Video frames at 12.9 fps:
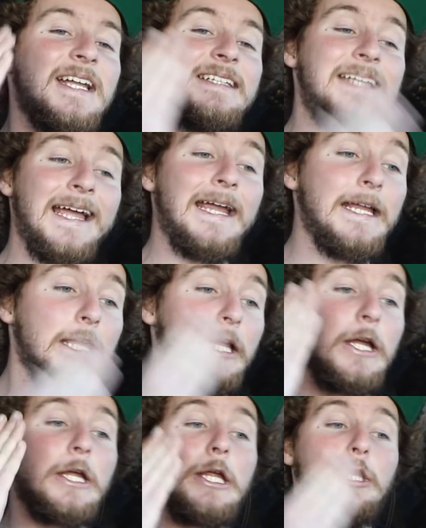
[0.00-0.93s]
take
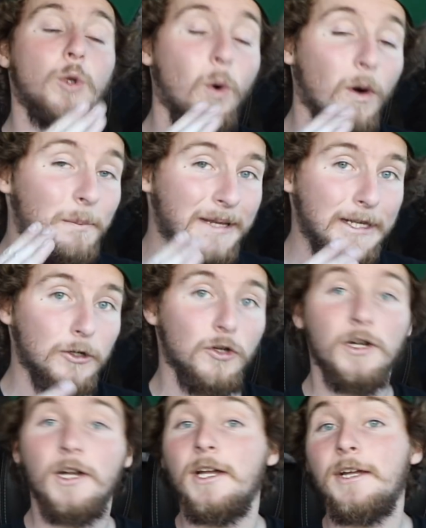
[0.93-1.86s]
your
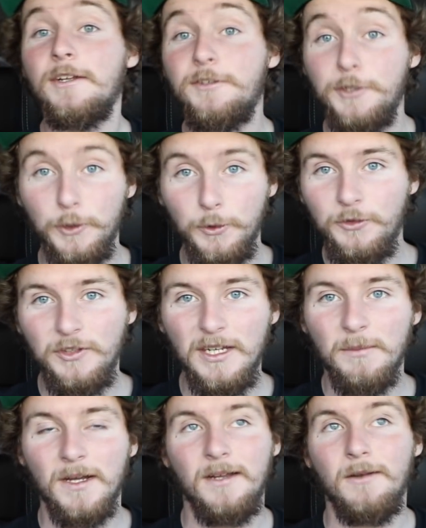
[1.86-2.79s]
Beetle to
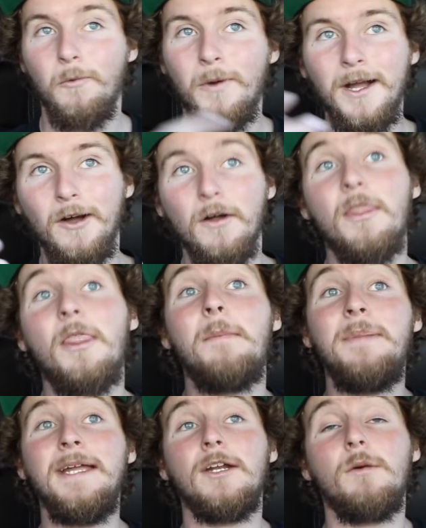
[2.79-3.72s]
SEMA." Well, the
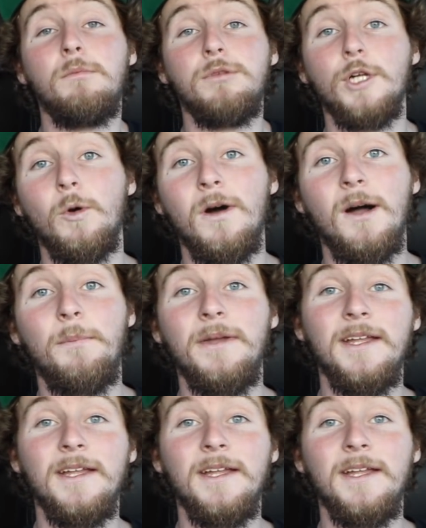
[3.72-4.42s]
Beetle blew up.